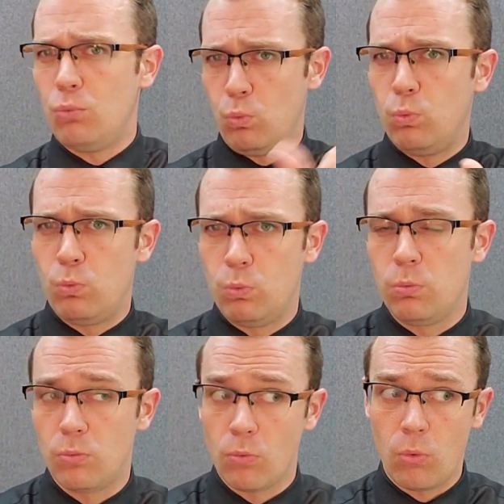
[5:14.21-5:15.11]
You will
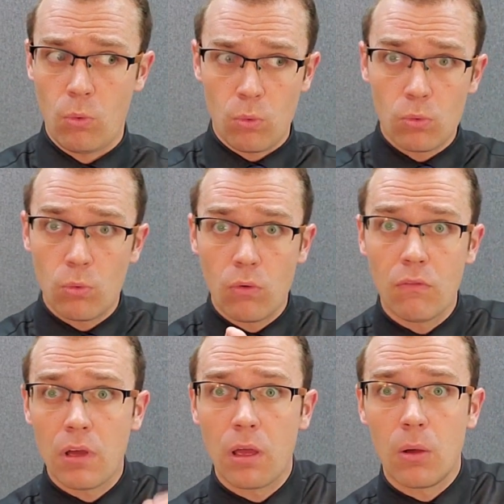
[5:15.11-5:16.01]
also find
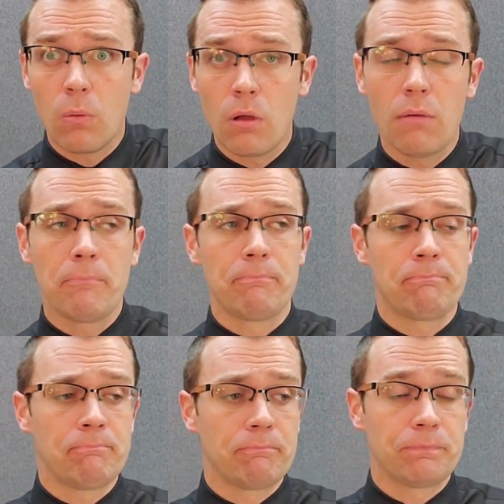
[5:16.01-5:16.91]
that as
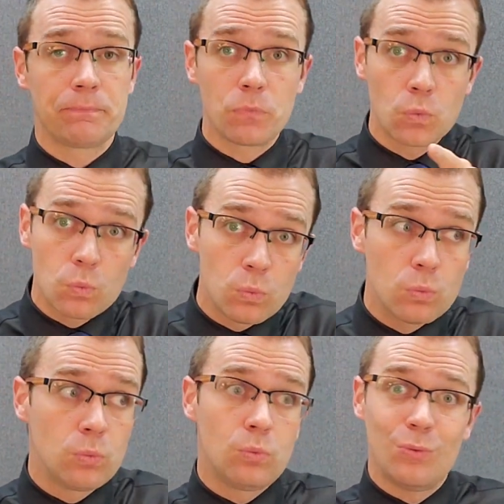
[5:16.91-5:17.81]
you and your
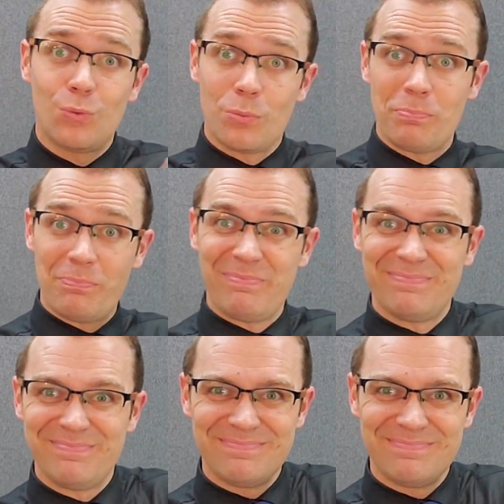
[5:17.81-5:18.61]
network practice,